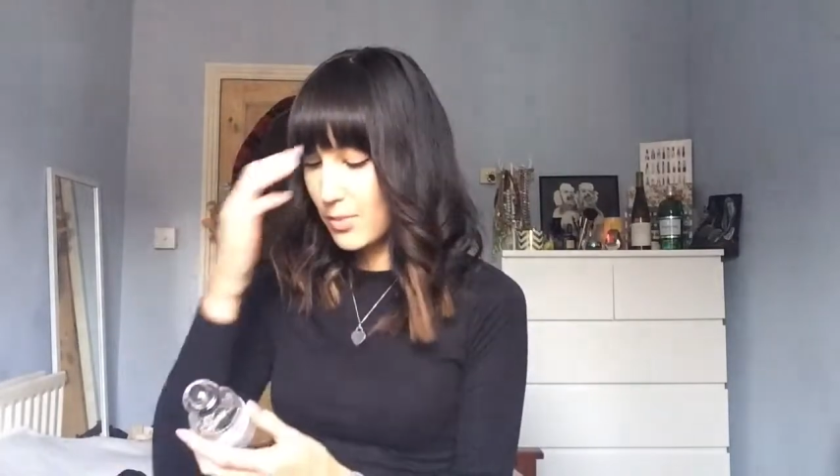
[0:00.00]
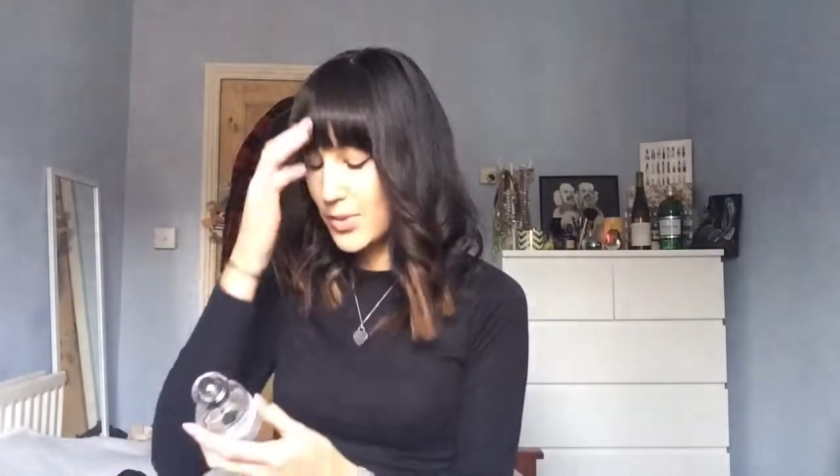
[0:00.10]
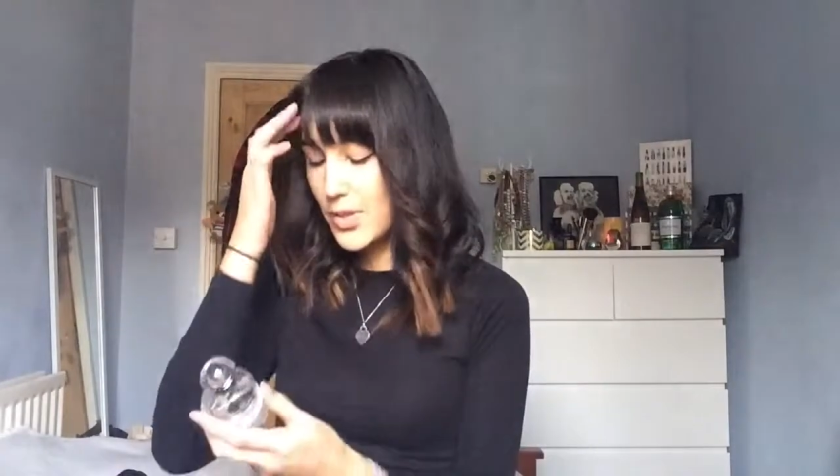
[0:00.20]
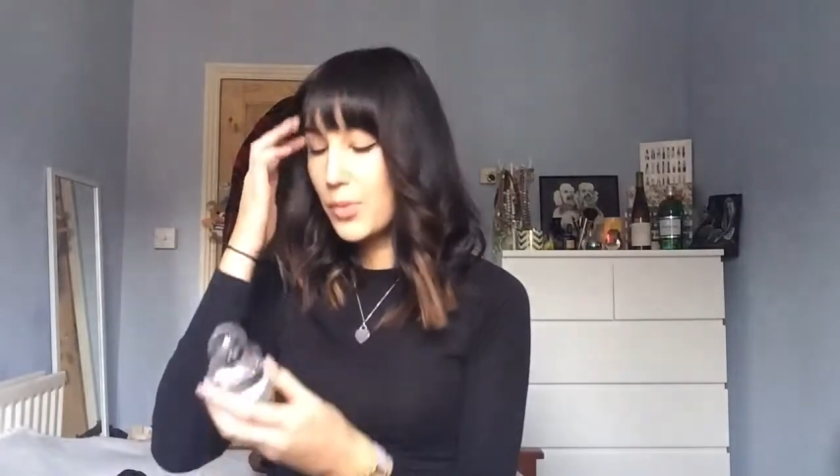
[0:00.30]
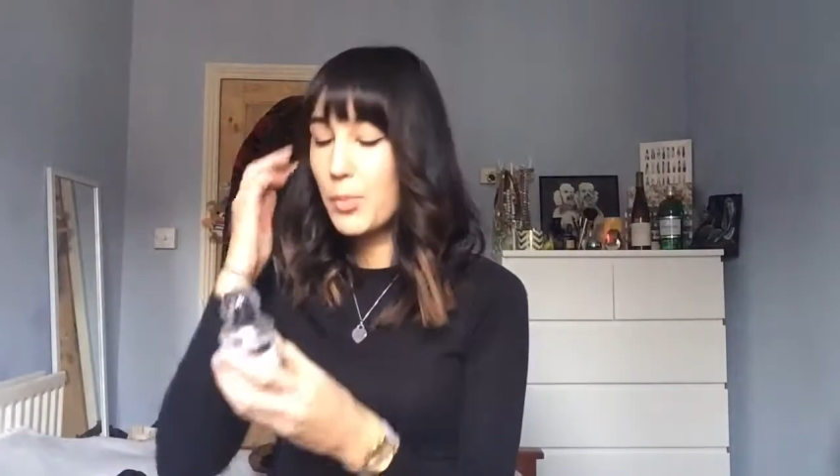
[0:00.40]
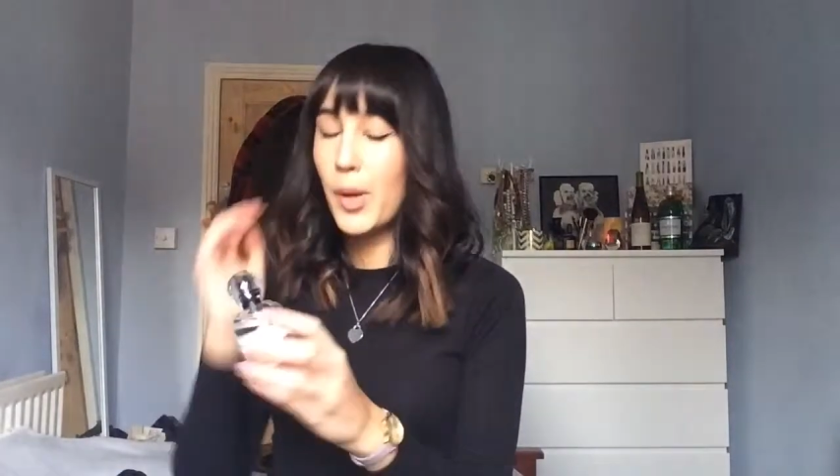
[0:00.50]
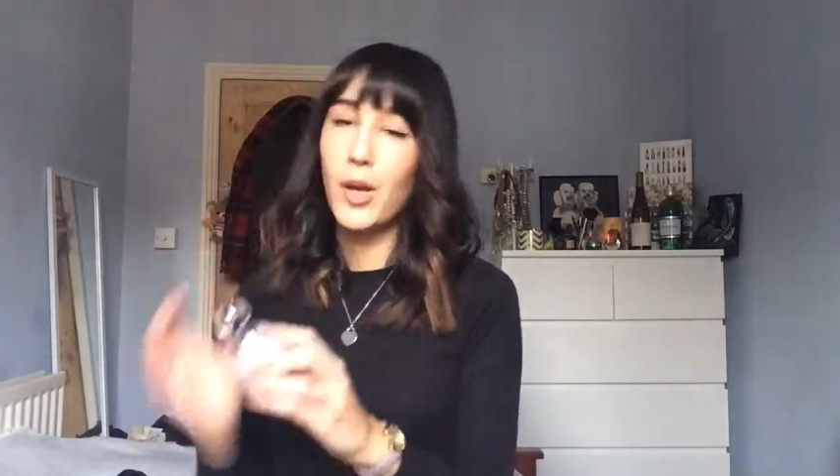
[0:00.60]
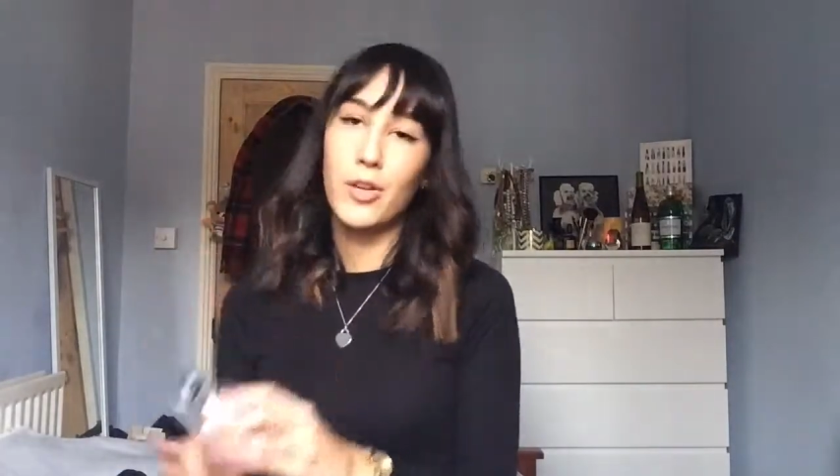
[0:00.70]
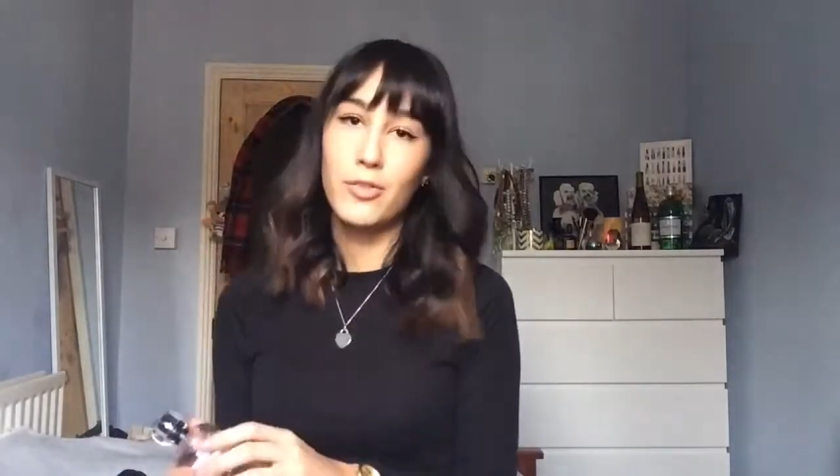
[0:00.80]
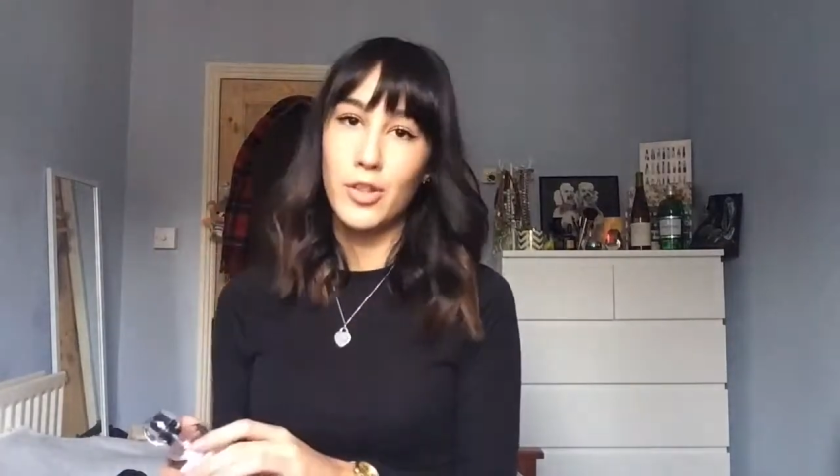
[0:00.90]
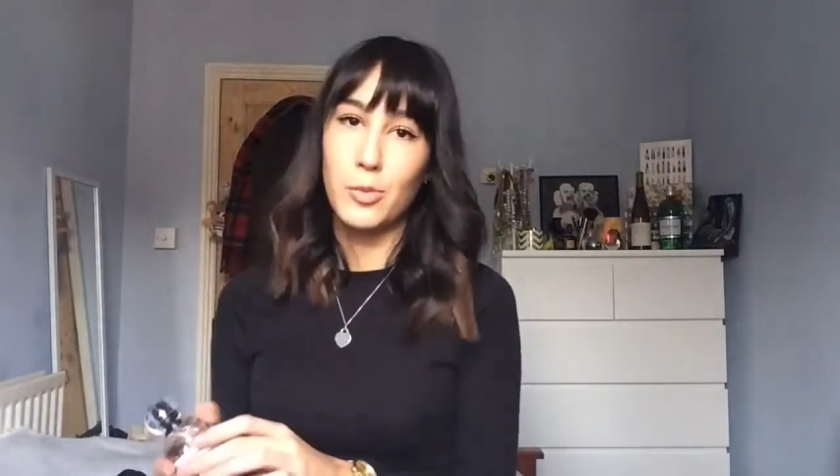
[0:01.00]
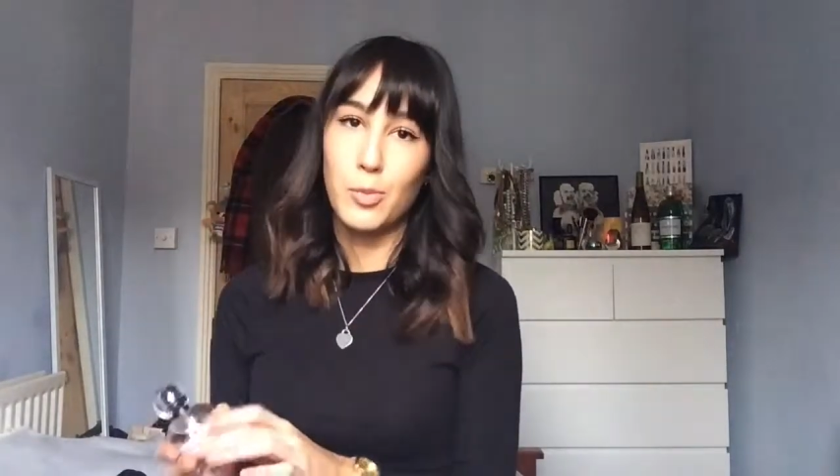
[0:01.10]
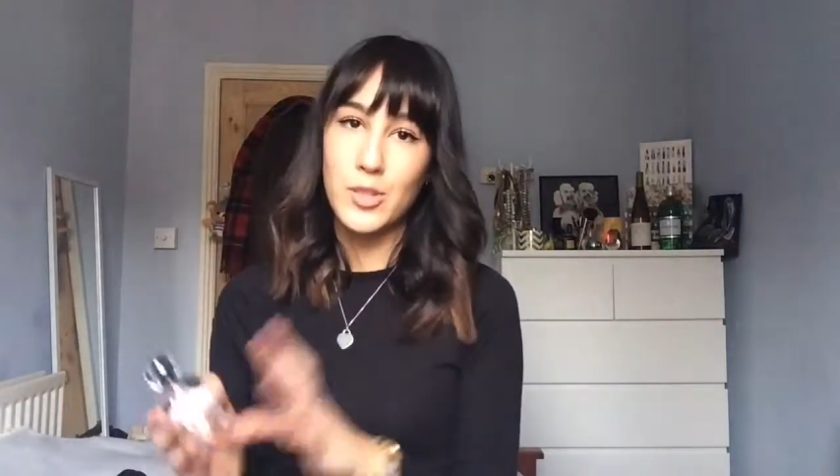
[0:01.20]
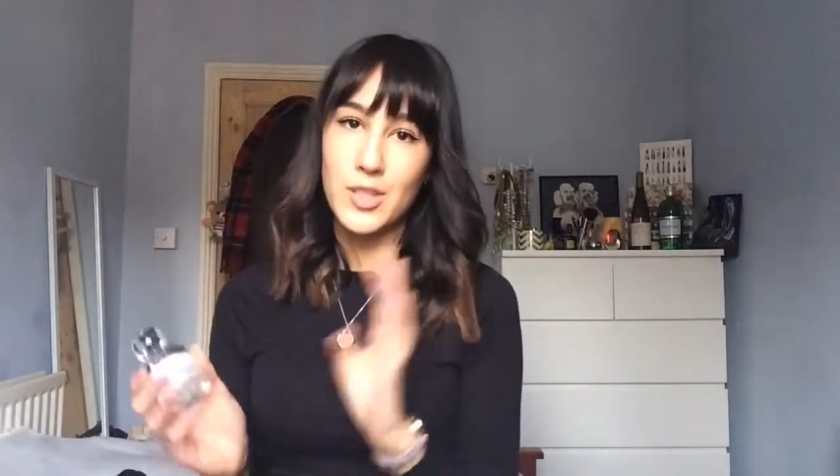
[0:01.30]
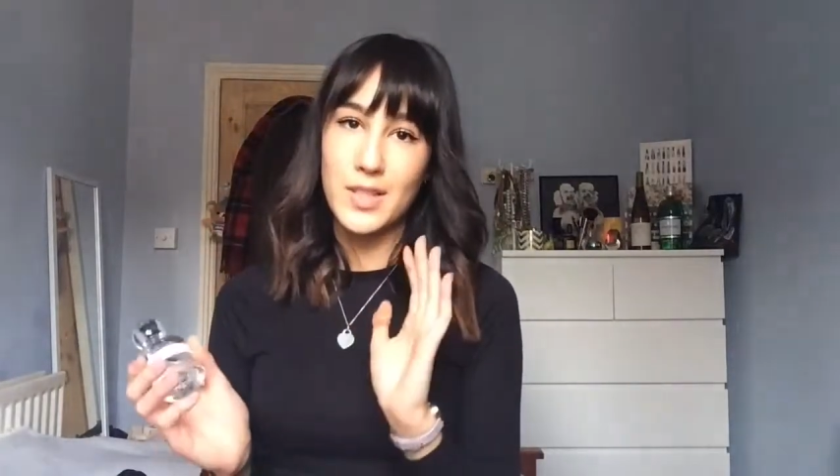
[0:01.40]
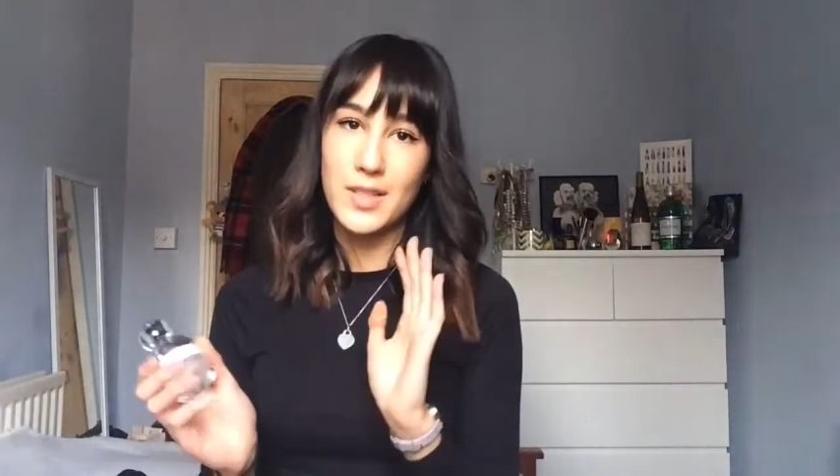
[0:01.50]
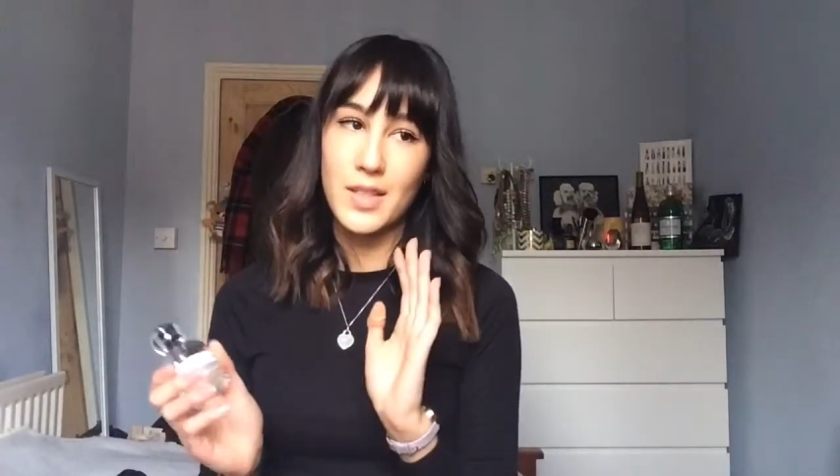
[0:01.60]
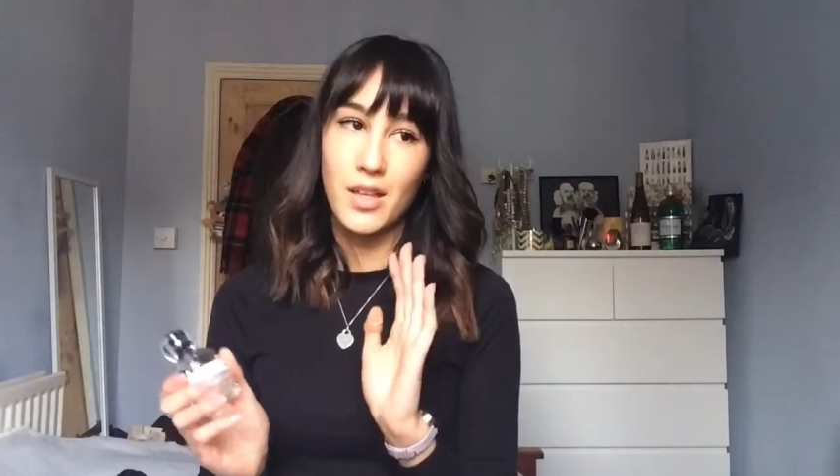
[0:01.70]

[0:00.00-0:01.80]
we'll start with perfume, which is